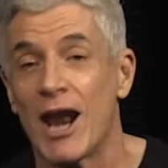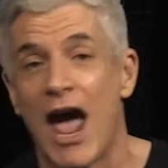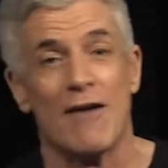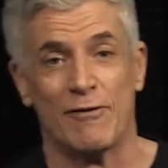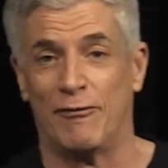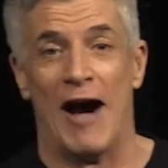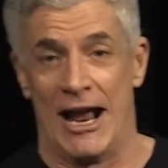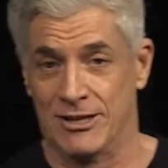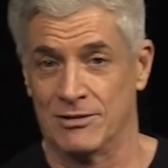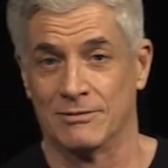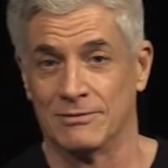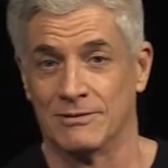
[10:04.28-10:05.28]
going to have a
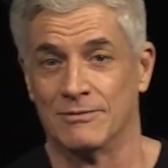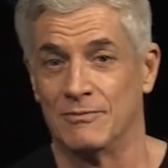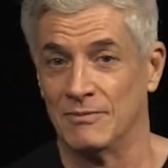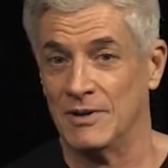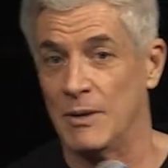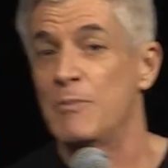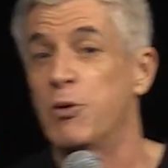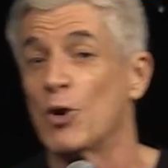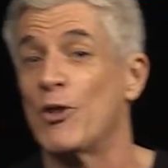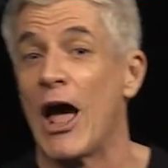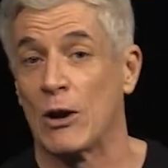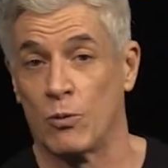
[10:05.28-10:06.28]
fight. Let me
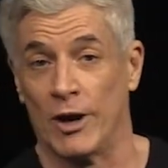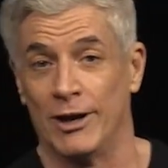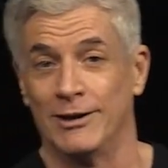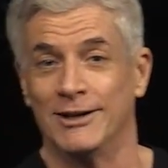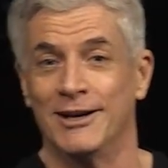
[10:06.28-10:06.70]
put it that way.